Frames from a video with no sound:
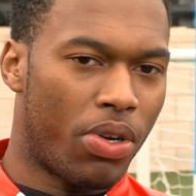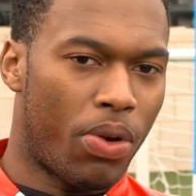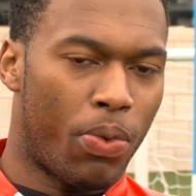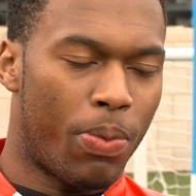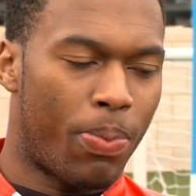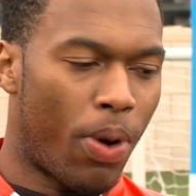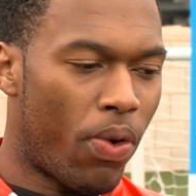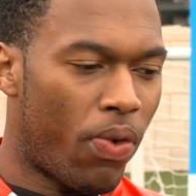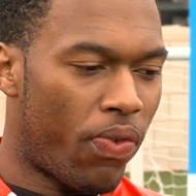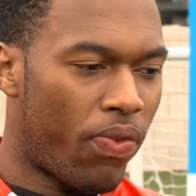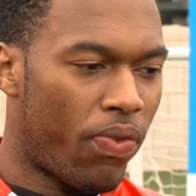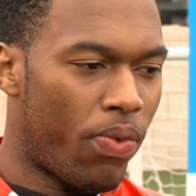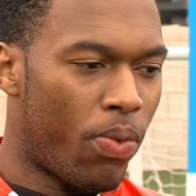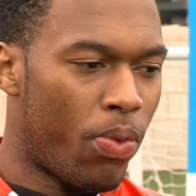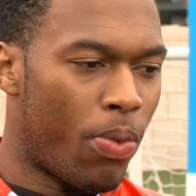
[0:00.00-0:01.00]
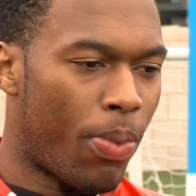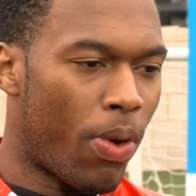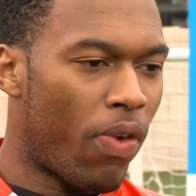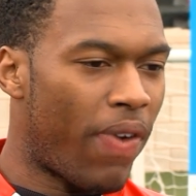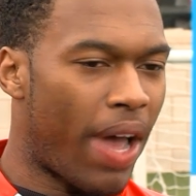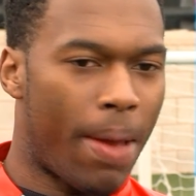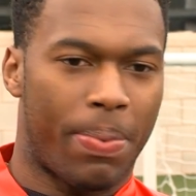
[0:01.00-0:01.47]
We're
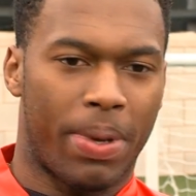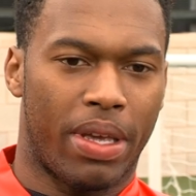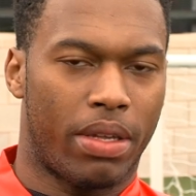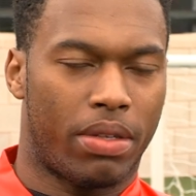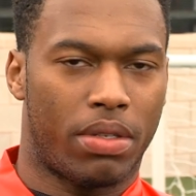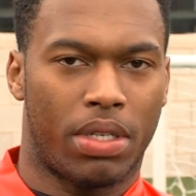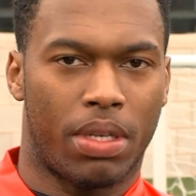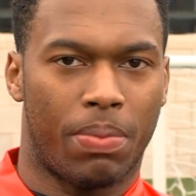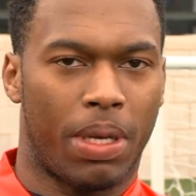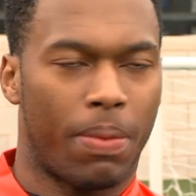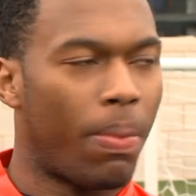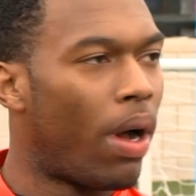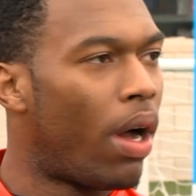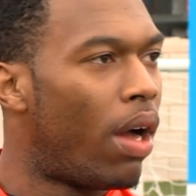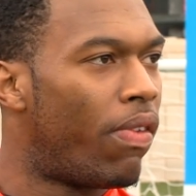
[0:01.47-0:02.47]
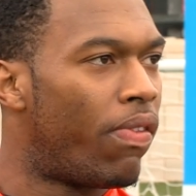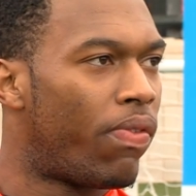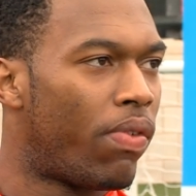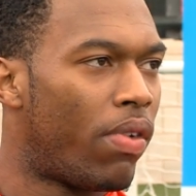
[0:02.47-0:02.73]
both happy to be part